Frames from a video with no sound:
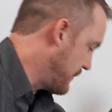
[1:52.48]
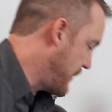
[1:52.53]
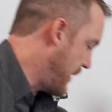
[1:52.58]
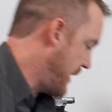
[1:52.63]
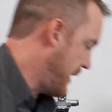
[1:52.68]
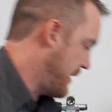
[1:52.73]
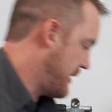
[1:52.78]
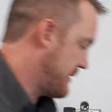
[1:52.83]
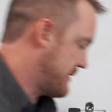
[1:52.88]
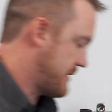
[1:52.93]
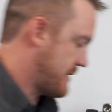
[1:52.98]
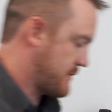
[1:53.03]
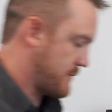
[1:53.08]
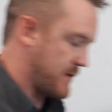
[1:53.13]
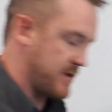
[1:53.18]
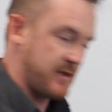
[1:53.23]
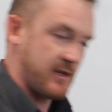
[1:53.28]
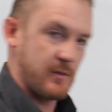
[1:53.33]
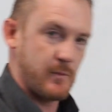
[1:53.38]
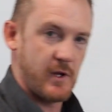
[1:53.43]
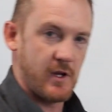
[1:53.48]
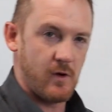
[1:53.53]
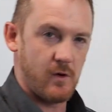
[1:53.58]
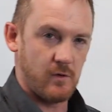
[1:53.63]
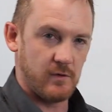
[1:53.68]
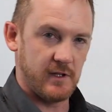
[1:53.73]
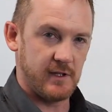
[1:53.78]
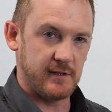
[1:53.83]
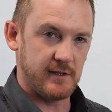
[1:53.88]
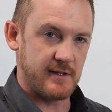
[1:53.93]
bands is what's gonna be
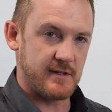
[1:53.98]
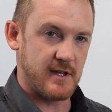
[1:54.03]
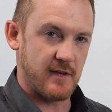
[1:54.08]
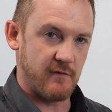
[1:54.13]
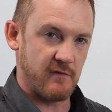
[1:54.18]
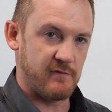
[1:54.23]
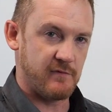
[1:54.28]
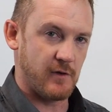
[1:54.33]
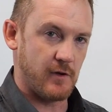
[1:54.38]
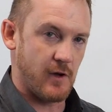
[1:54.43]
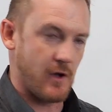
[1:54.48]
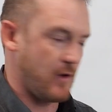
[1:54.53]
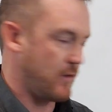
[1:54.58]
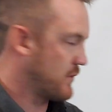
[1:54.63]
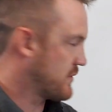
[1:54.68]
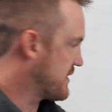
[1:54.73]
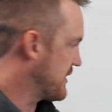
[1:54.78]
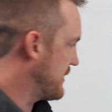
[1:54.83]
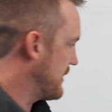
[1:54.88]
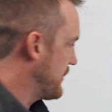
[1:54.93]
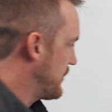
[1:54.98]
holding the seven foot hose into